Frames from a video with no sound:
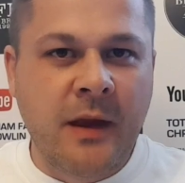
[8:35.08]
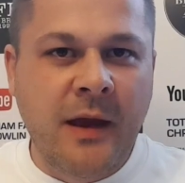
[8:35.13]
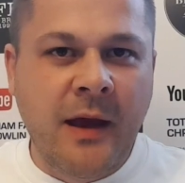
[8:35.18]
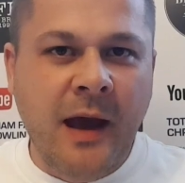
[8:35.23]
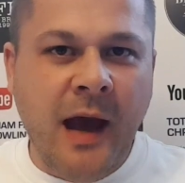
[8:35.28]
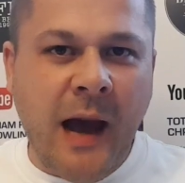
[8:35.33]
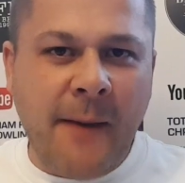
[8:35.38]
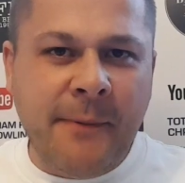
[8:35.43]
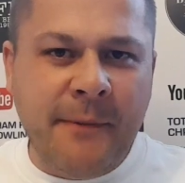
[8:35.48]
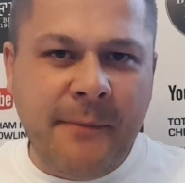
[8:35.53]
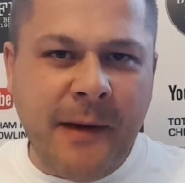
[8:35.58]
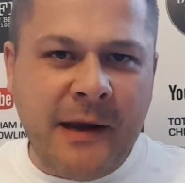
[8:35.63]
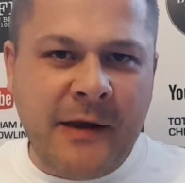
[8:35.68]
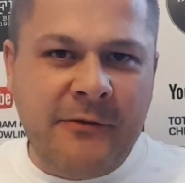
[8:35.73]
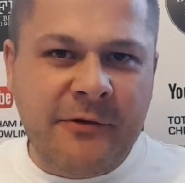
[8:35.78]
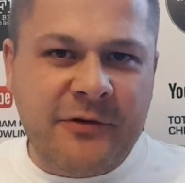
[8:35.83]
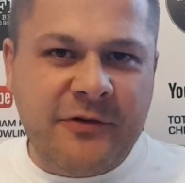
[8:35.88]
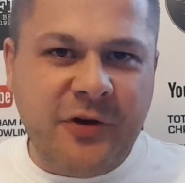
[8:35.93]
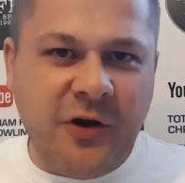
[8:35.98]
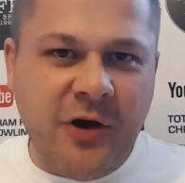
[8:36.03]
Happy many
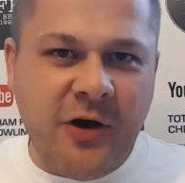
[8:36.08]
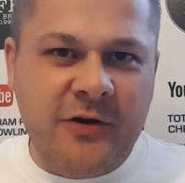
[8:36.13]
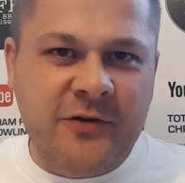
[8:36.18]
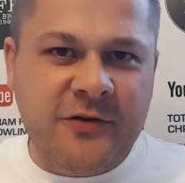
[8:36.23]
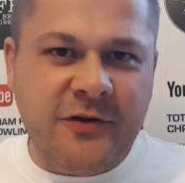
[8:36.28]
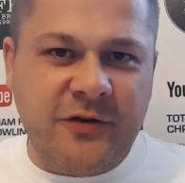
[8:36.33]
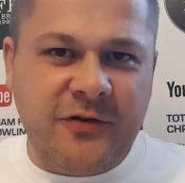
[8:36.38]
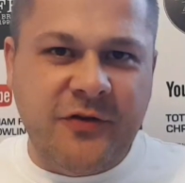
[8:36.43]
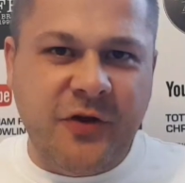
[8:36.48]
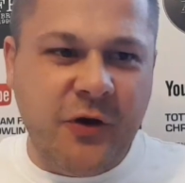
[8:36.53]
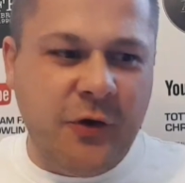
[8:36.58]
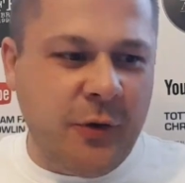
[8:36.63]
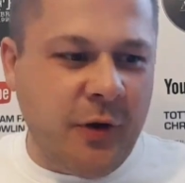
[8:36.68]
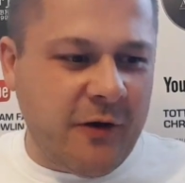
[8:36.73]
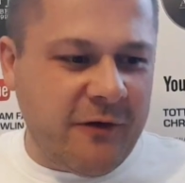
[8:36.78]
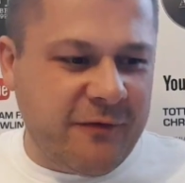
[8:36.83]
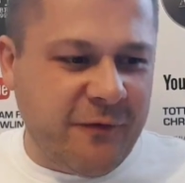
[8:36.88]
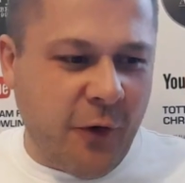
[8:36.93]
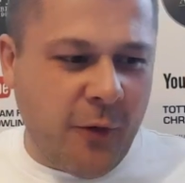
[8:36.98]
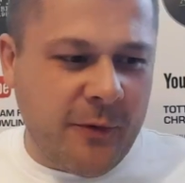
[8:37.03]
returns to
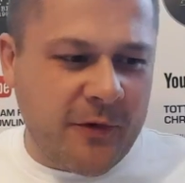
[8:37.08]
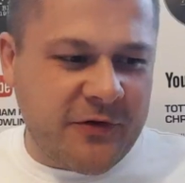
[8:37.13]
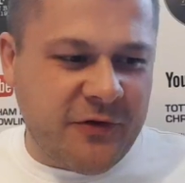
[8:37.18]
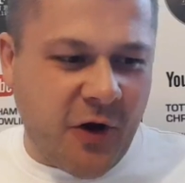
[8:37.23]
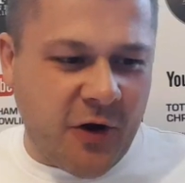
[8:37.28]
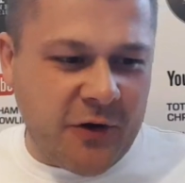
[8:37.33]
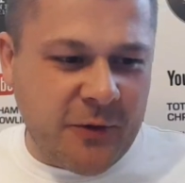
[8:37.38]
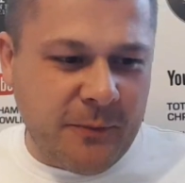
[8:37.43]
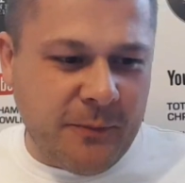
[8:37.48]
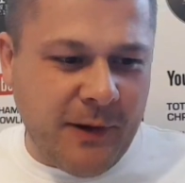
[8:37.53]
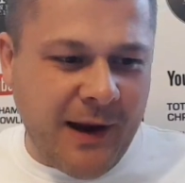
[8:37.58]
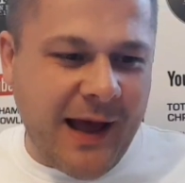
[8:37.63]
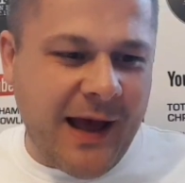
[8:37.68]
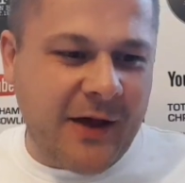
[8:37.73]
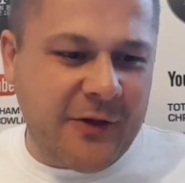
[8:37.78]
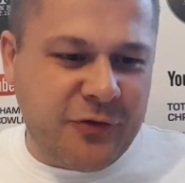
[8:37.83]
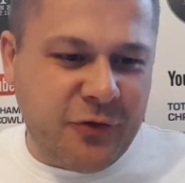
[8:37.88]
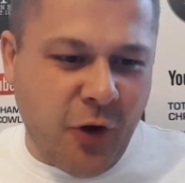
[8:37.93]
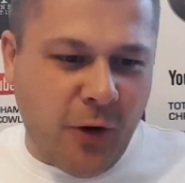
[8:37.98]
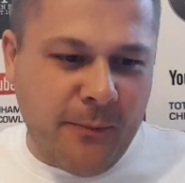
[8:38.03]
former Tottenham
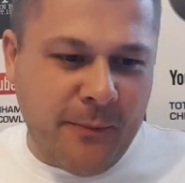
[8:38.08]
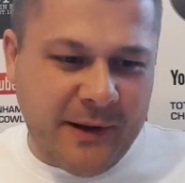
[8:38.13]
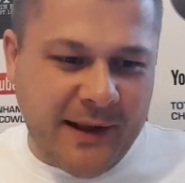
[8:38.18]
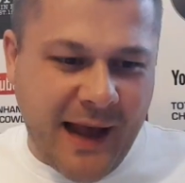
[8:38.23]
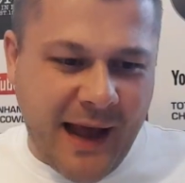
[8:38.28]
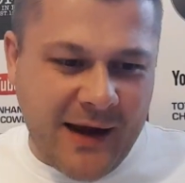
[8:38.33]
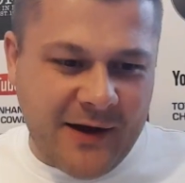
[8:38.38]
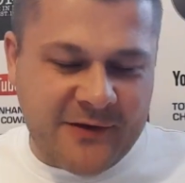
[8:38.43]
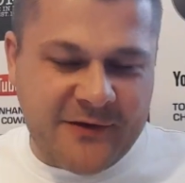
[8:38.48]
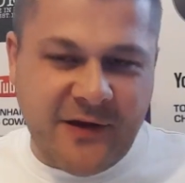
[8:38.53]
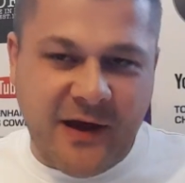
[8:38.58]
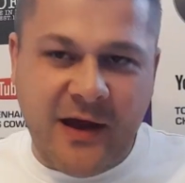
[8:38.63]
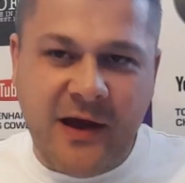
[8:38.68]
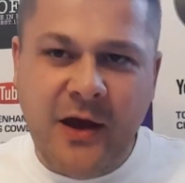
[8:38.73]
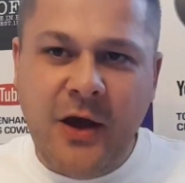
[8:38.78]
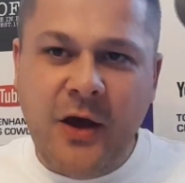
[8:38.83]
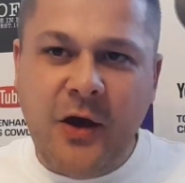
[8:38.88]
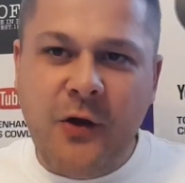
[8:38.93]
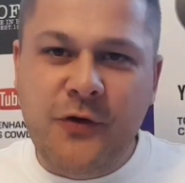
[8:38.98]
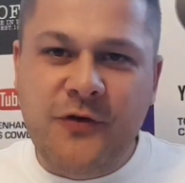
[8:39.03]
player Don McAllister,
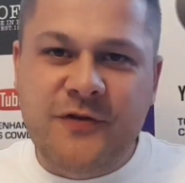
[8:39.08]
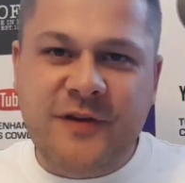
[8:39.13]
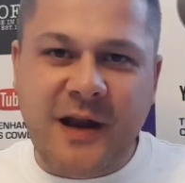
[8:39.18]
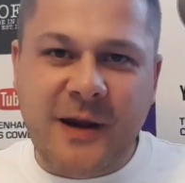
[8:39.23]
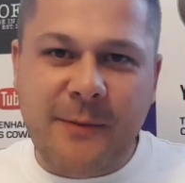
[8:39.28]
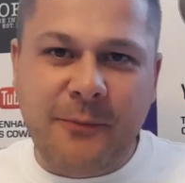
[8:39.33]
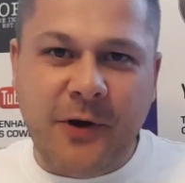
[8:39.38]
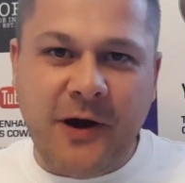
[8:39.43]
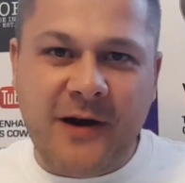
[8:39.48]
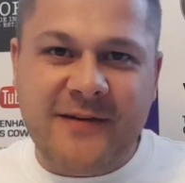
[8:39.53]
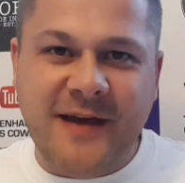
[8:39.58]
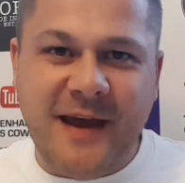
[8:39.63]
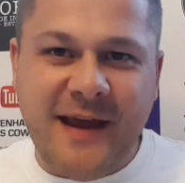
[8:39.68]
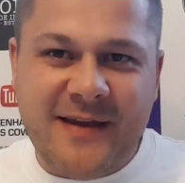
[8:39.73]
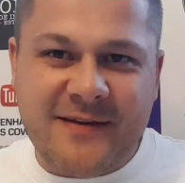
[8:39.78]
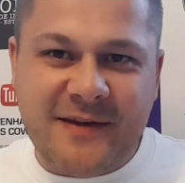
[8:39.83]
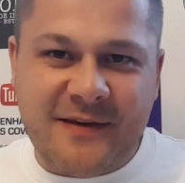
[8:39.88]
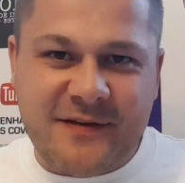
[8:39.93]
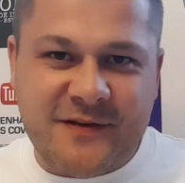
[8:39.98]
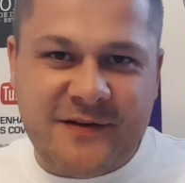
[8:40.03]
who celebrates
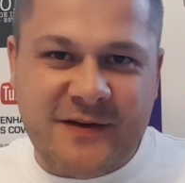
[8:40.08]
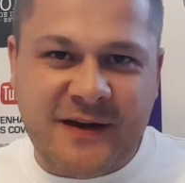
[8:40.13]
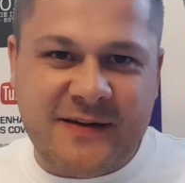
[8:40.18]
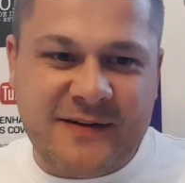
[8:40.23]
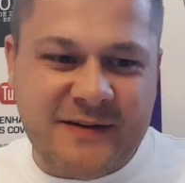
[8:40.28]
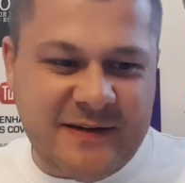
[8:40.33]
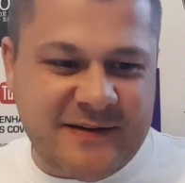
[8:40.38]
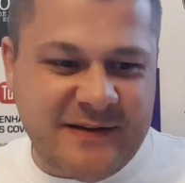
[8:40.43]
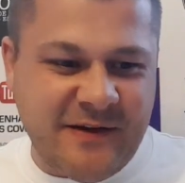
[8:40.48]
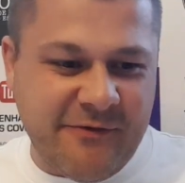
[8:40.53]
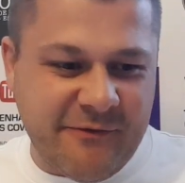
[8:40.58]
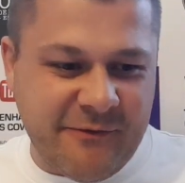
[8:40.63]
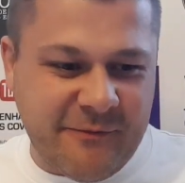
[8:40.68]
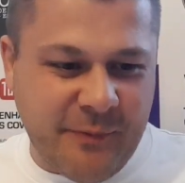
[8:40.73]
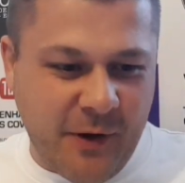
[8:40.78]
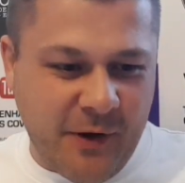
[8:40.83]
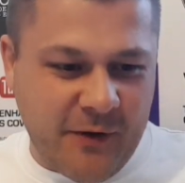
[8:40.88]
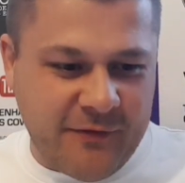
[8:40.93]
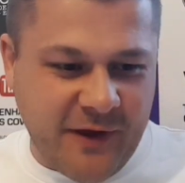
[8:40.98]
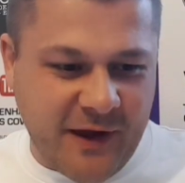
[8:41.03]
his 67th
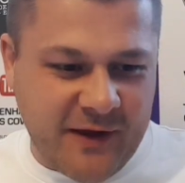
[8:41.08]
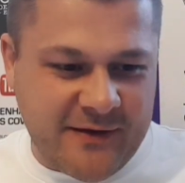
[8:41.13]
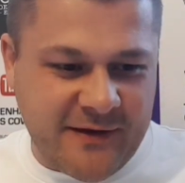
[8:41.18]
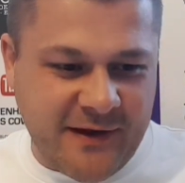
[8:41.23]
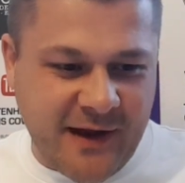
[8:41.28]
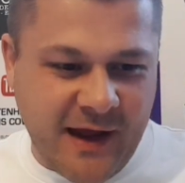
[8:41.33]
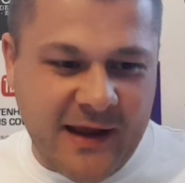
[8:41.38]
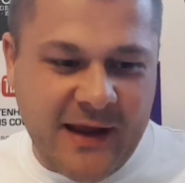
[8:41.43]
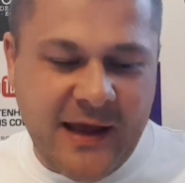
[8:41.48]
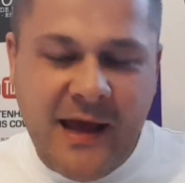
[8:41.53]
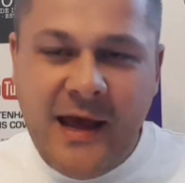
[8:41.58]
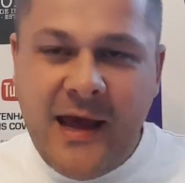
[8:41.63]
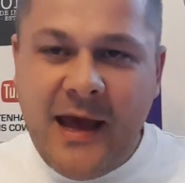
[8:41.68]
birthday today.